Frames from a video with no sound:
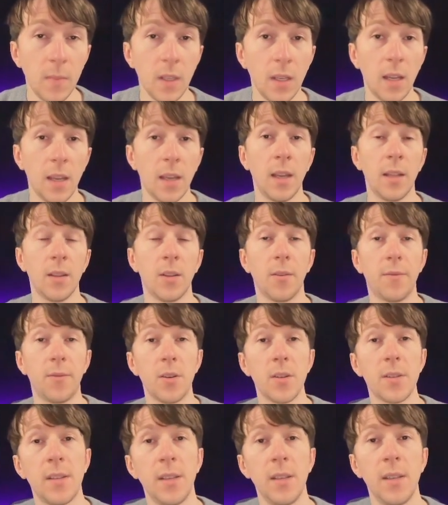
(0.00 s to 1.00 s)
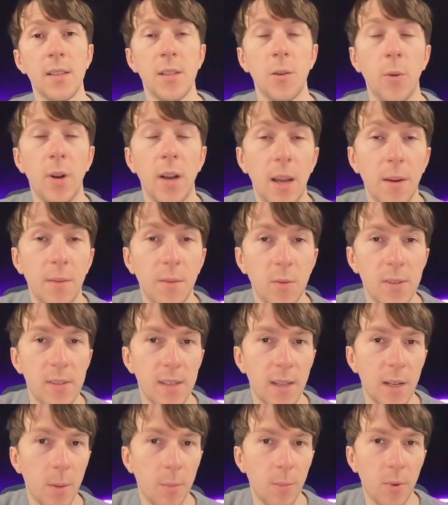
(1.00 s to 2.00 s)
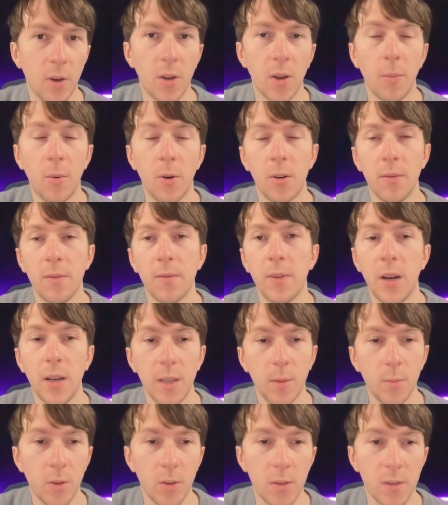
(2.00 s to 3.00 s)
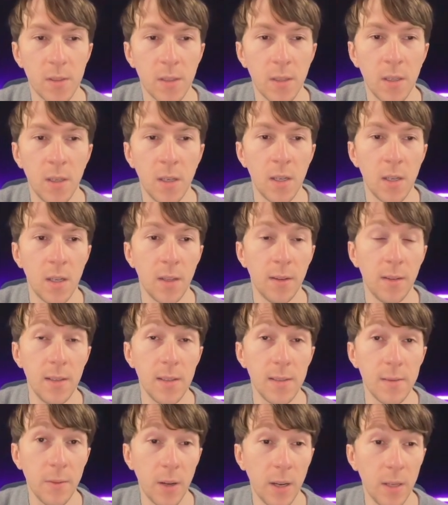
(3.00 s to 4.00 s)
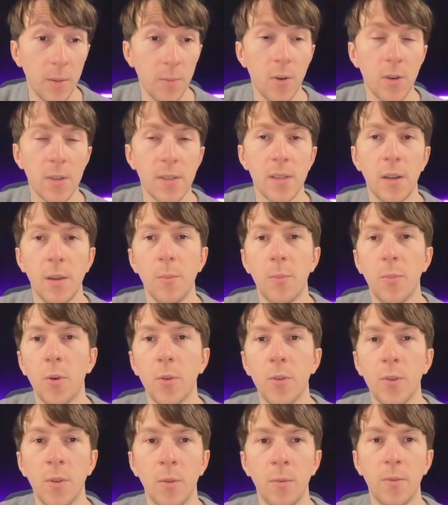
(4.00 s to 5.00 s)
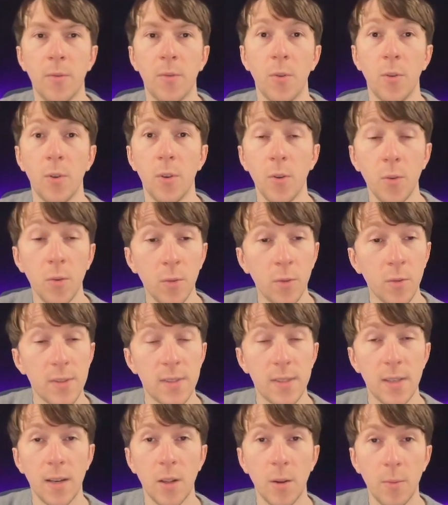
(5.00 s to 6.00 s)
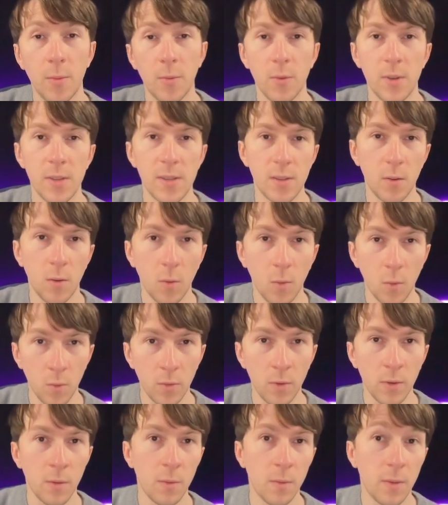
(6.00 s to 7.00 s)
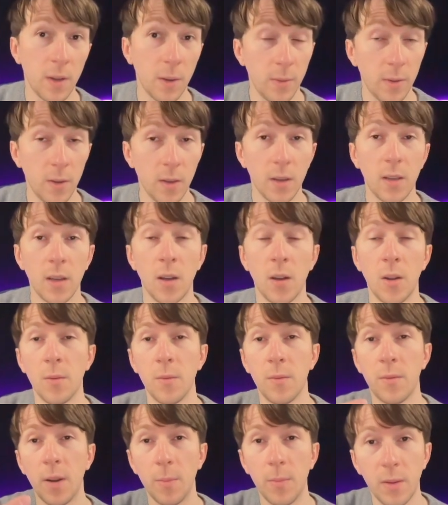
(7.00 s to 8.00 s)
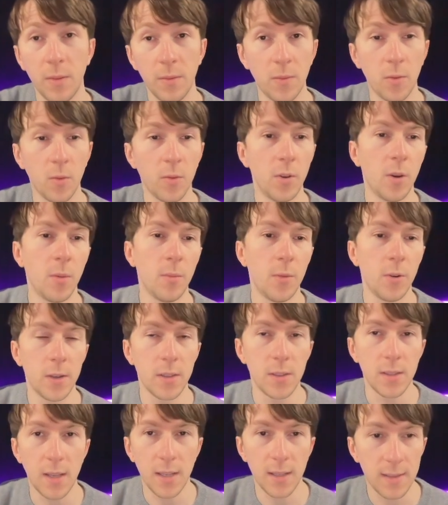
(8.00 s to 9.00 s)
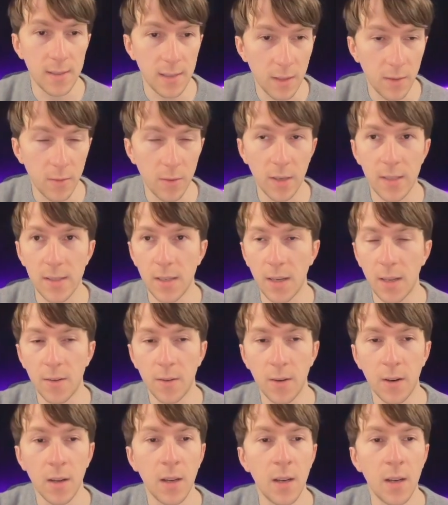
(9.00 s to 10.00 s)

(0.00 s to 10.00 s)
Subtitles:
And the first thing is you will have to set up a couple of variables. These variables are important for you to set up with your own Vapi account, Vapi phone number, and etc. etc.